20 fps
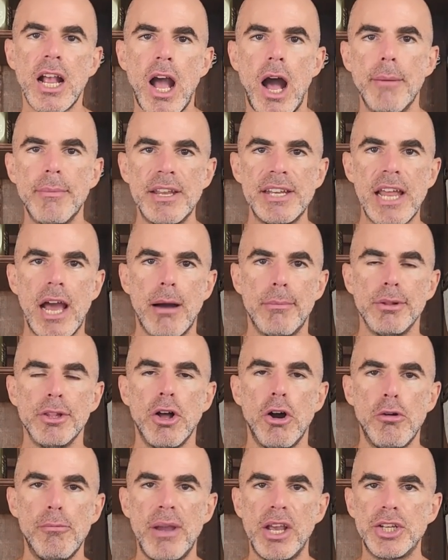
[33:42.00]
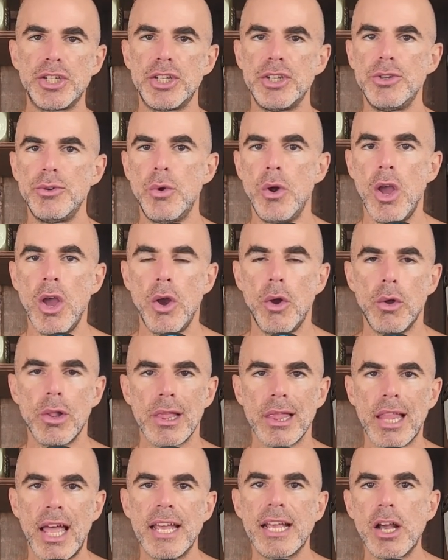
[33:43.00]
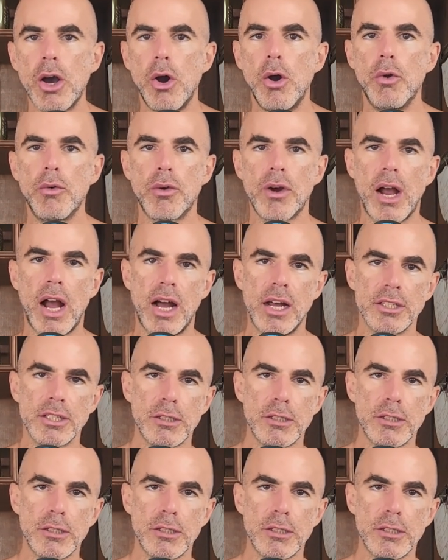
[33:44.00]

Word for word: Comment down below. Make sure you like over on